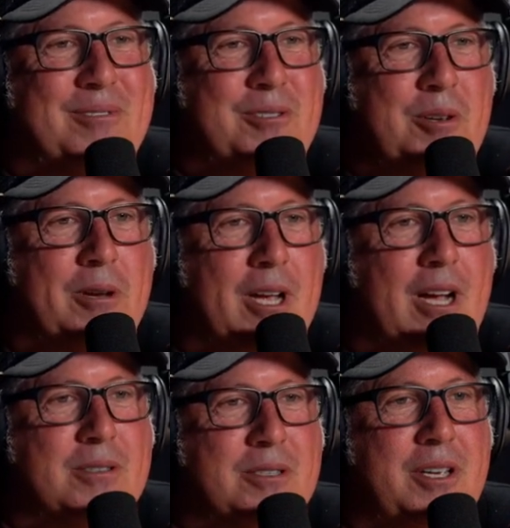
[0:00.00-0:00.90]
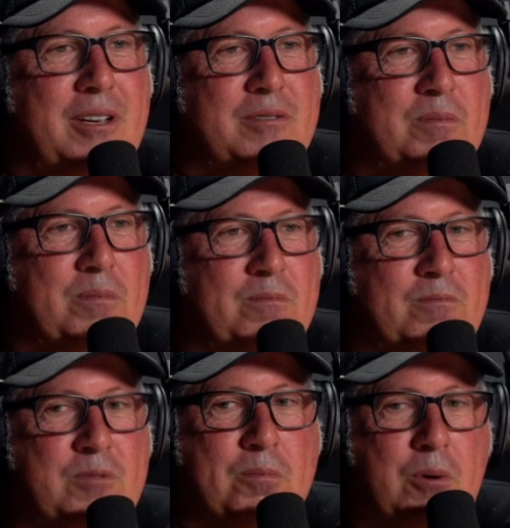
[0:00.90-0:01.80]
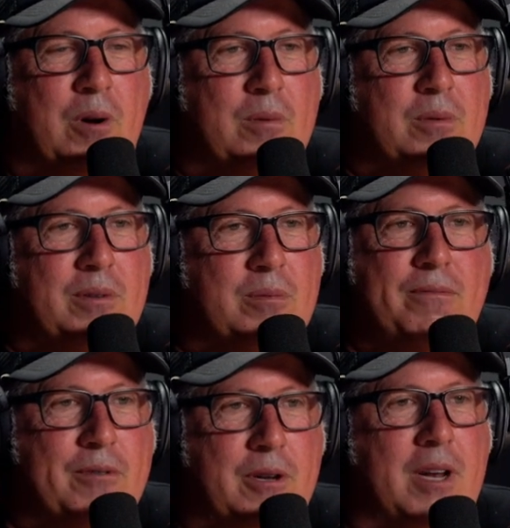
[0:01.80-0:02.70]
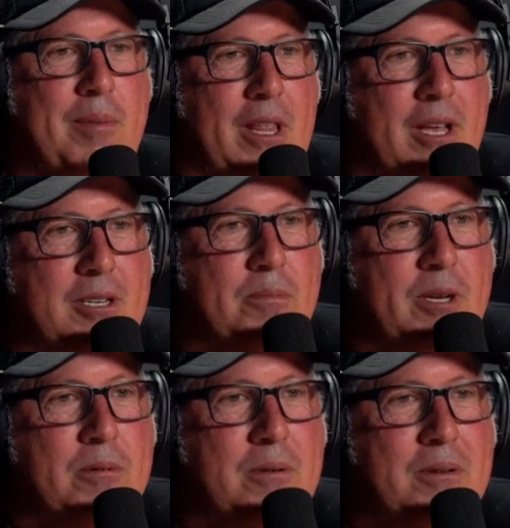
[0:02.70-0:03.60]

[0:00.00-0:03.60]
Supercars is their sport. We forgot about those people.